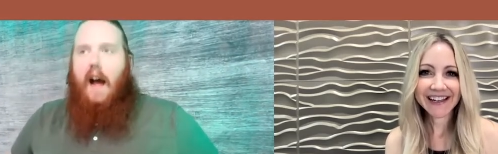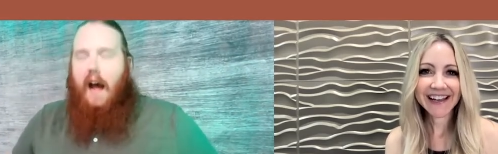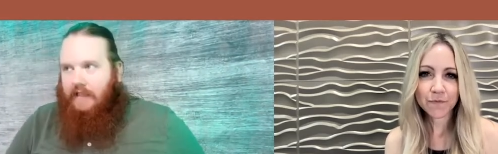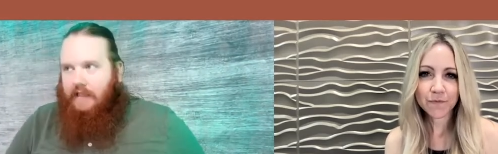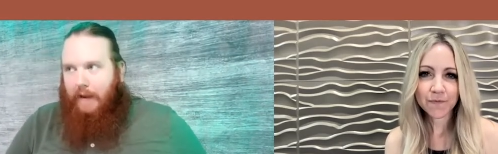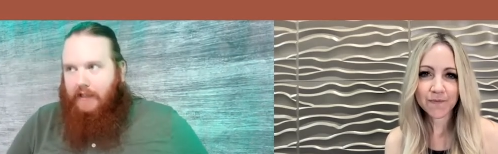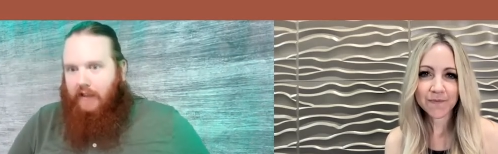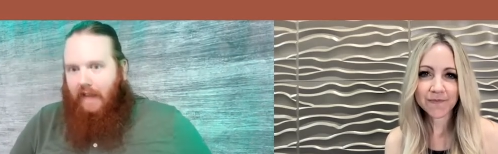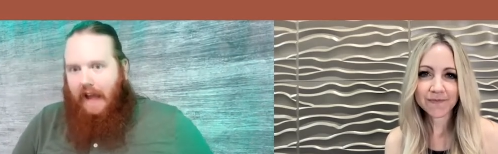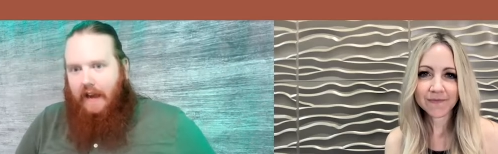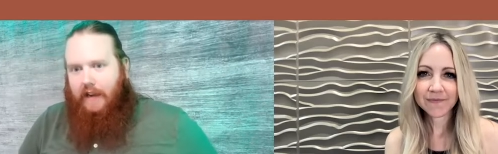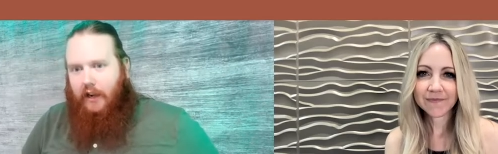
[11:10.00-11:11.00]
Speaker 1: I spent a
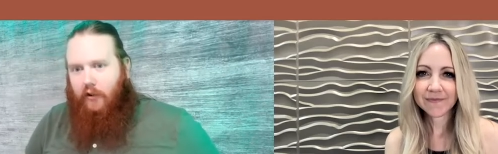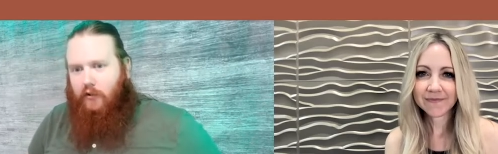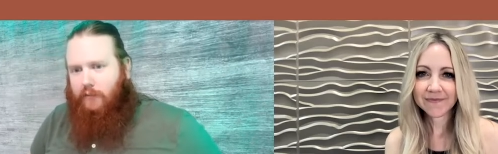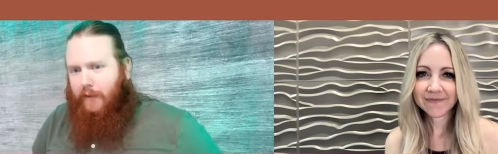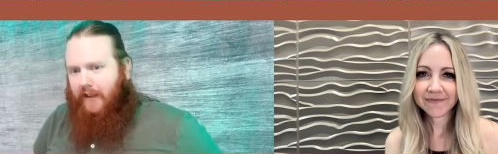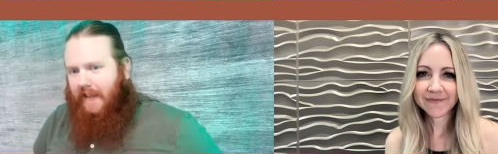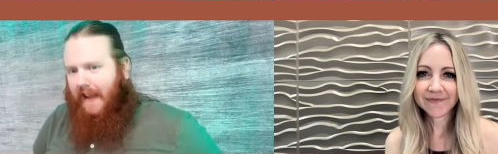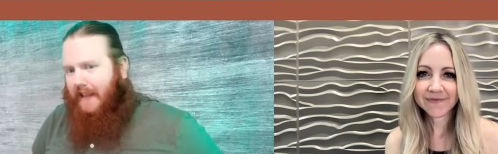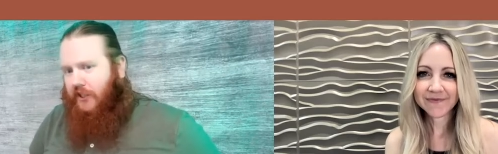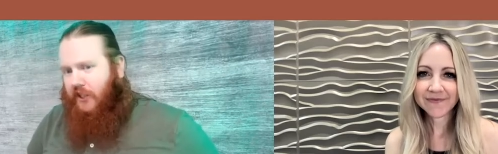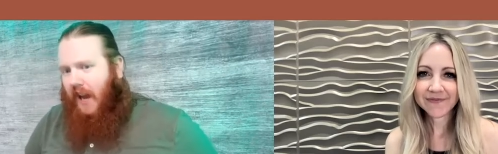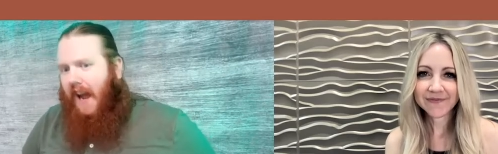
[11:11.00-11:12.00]
lot of years being
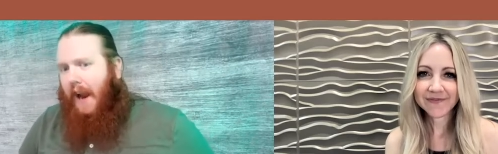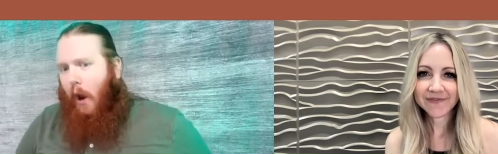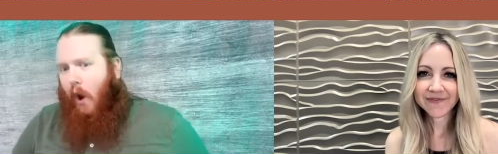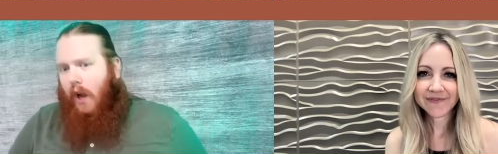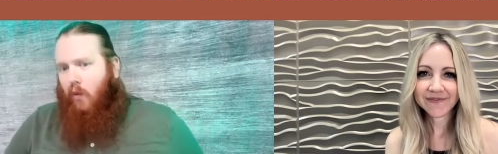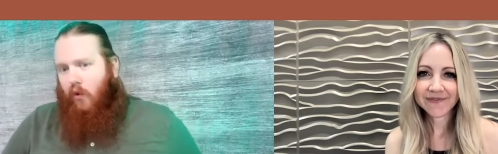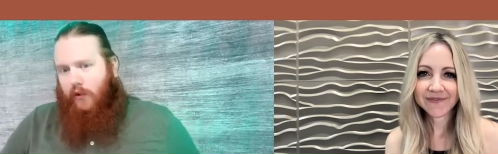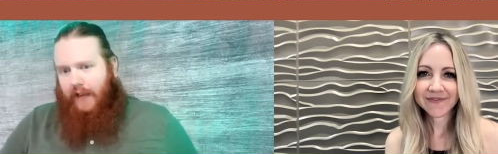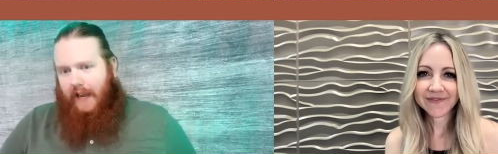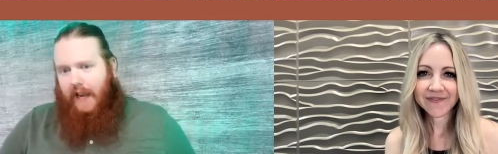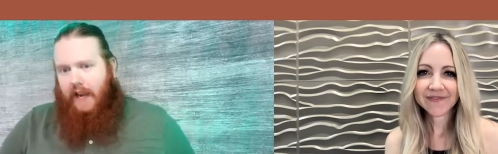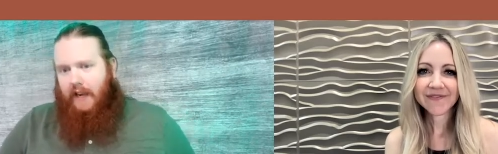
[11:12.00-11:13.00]
that shy,
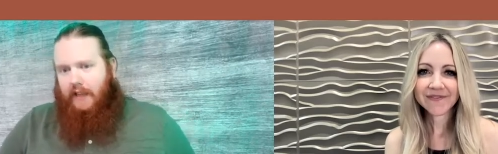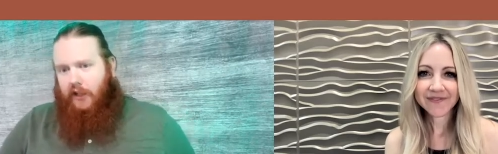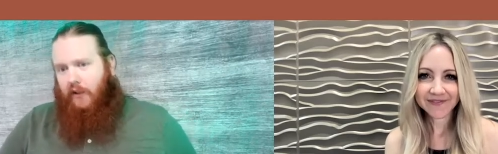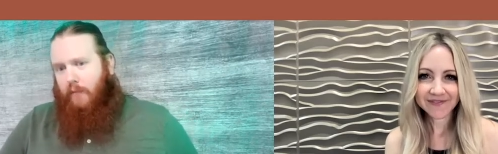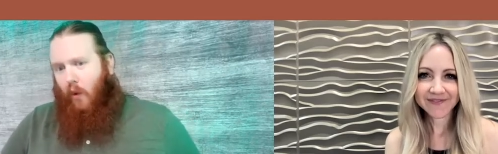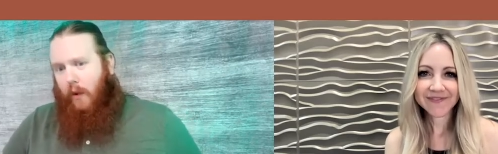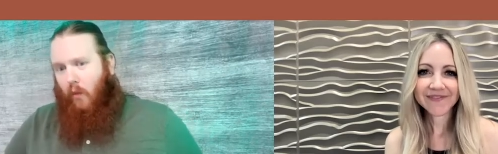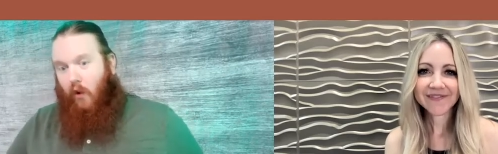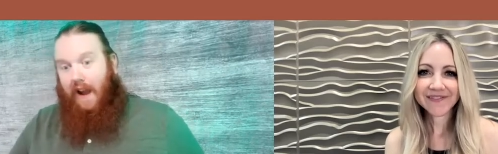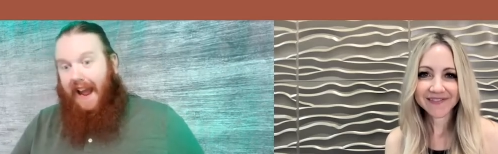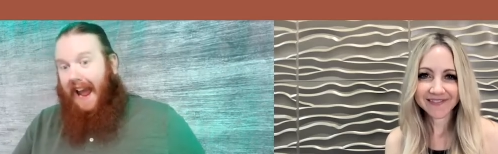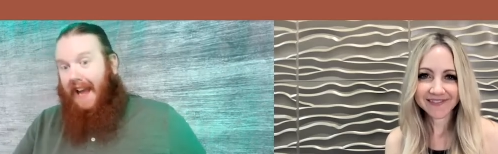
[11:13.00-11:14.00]
awkward kid to the point
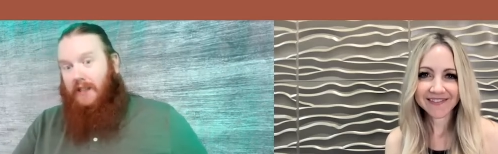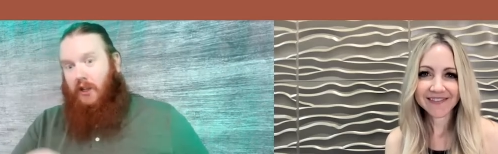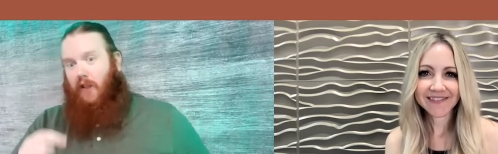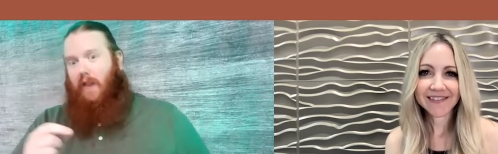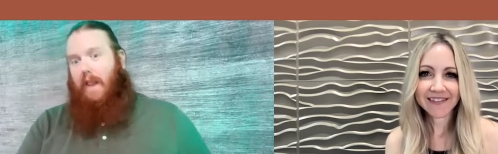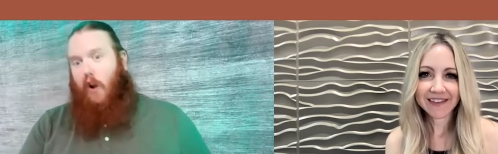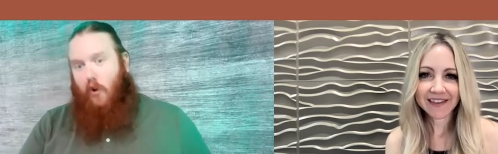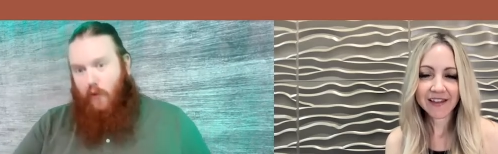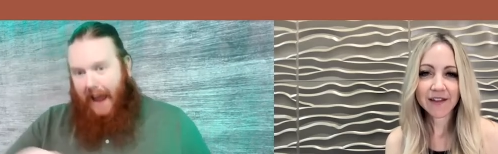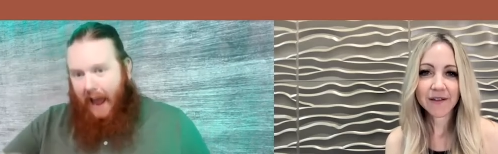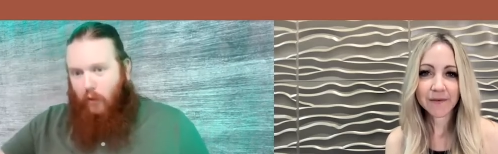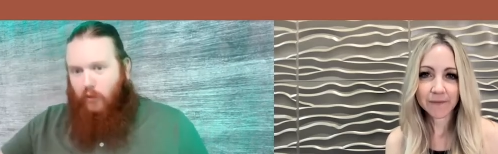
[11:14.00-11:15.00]
where I had to
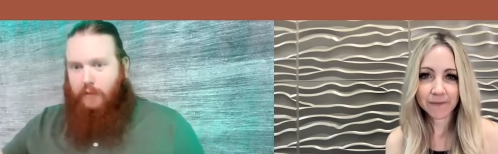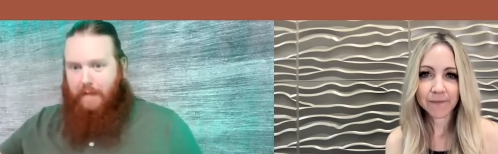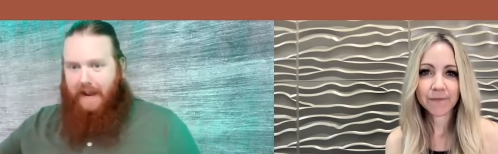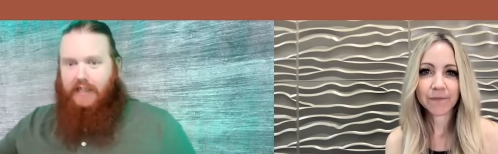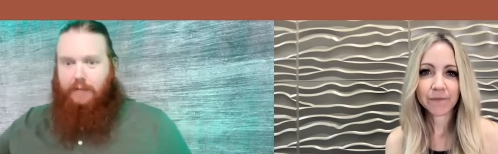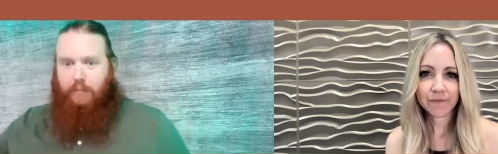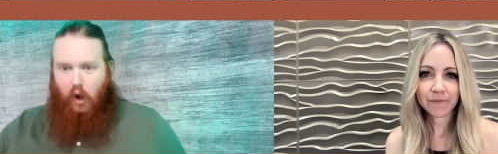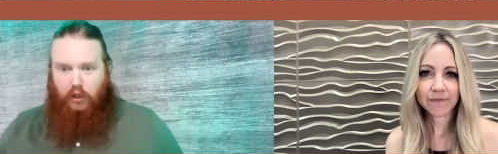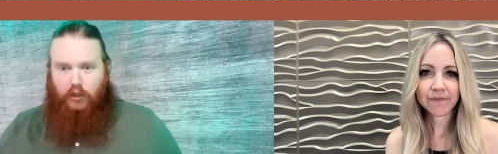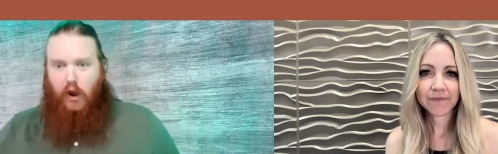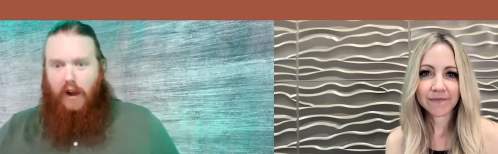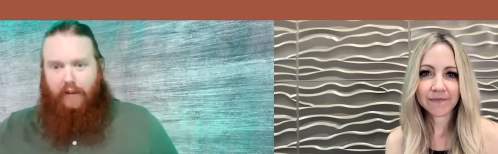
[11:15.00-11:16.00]
learn how to make
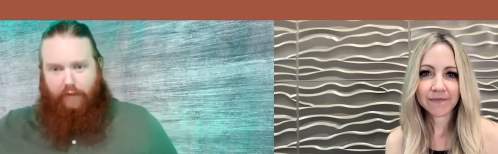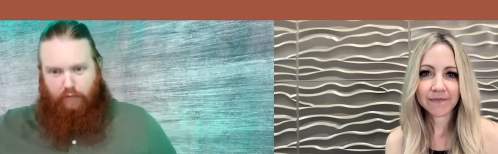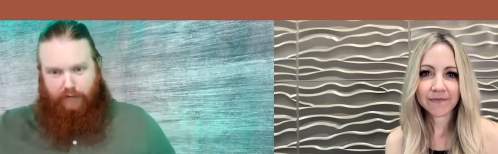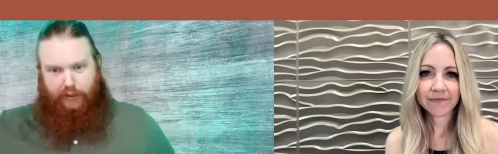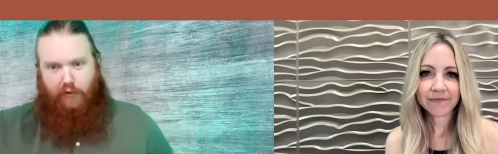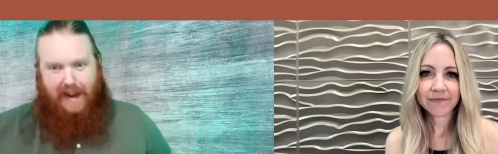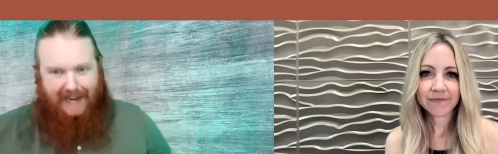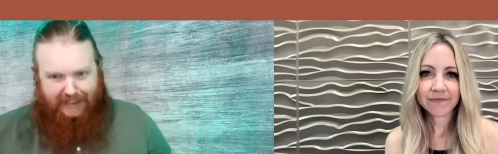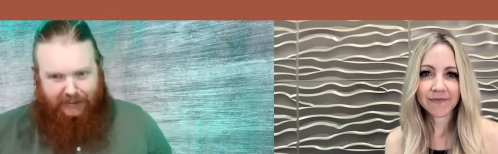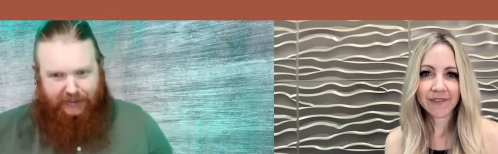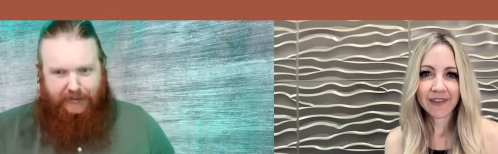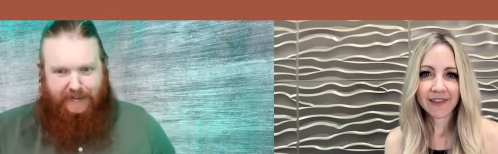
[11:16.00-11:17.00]
small talk from
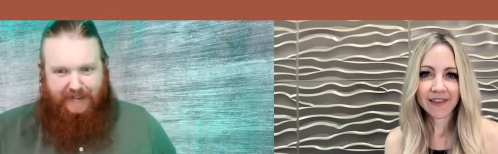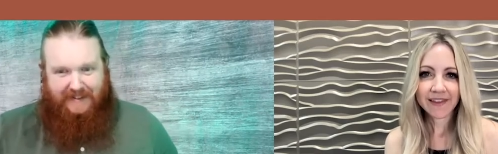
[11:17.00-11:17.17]
scratch.